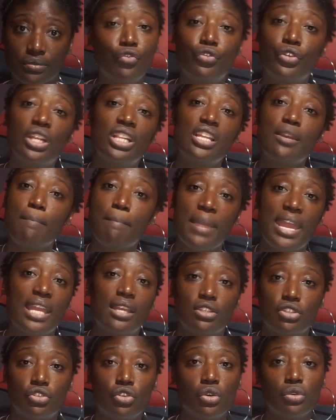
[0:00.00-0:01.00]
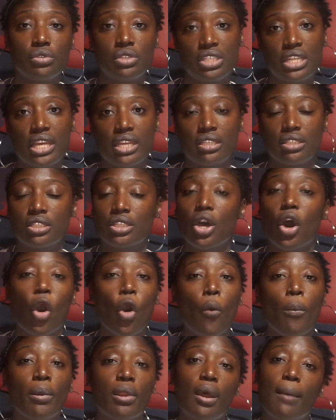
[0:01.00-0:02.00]
It really makes no sense to
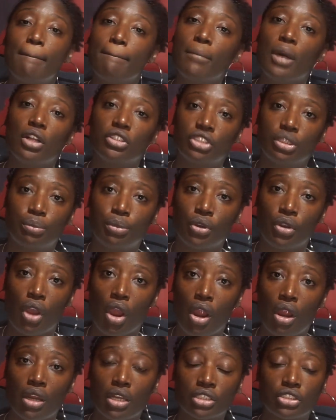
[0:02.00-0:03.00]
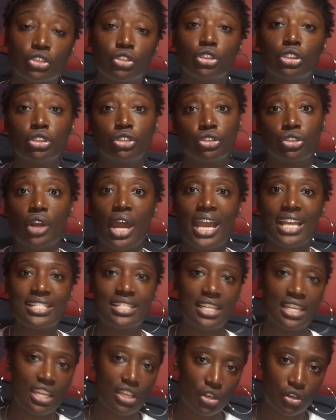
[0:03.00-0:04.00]
open up multiple cards to try
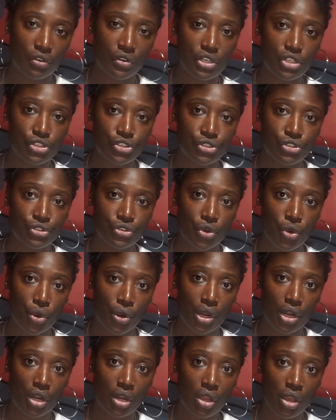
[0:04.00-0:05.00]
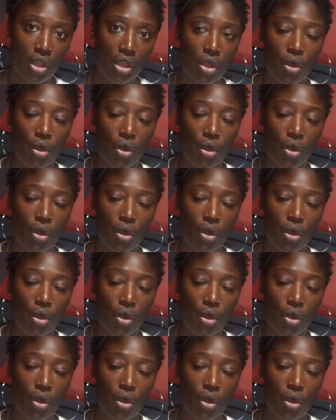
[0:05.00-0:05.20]
to increase your score